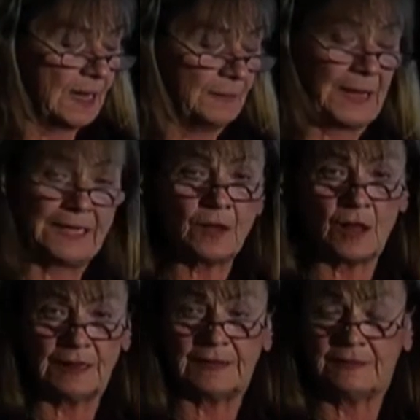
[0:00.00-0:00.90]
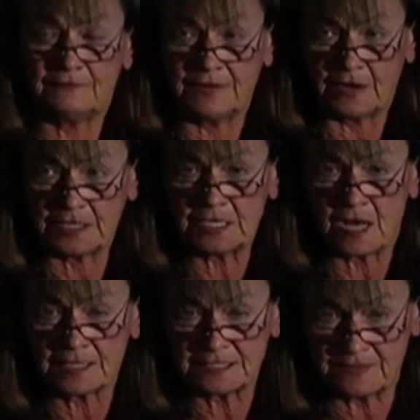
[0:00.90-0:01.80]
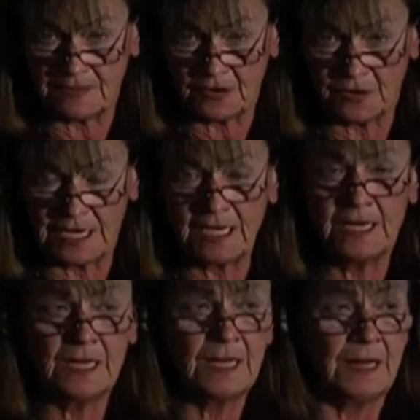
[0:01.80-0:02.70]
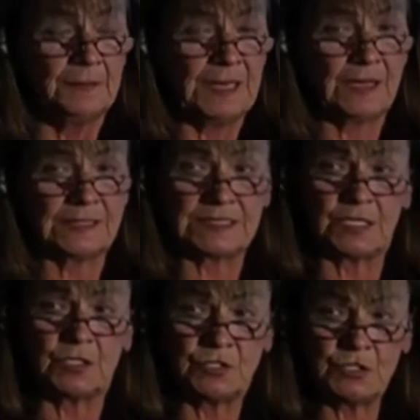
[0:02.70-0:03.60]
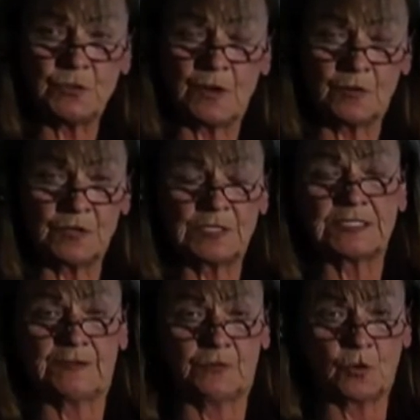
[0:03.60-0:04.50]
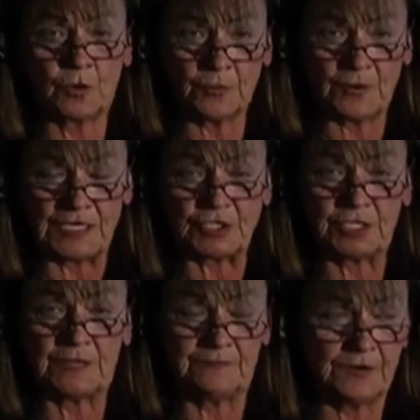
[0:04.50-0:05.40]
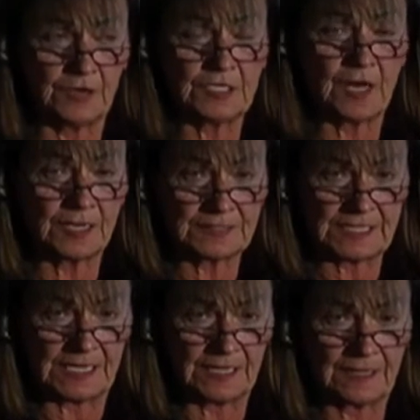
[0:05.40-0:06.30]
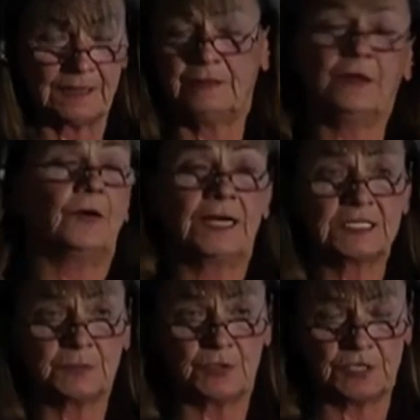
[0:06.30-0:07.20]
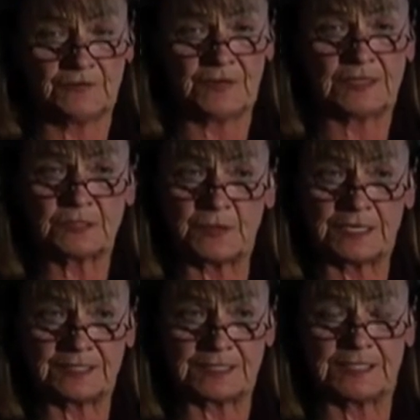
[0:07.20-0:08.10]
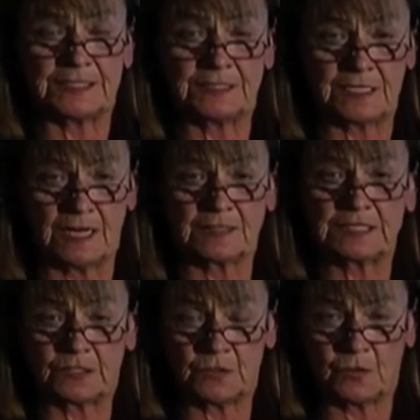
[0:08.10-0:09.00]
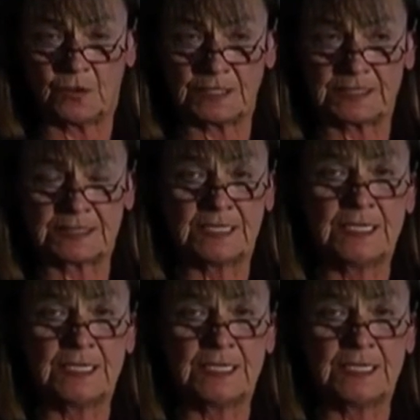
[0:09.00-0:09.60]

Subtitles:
I call it the Veritox theory because 2 owners of the corporation of Veritox Inc., they're expert defense witnesses in toxic torts.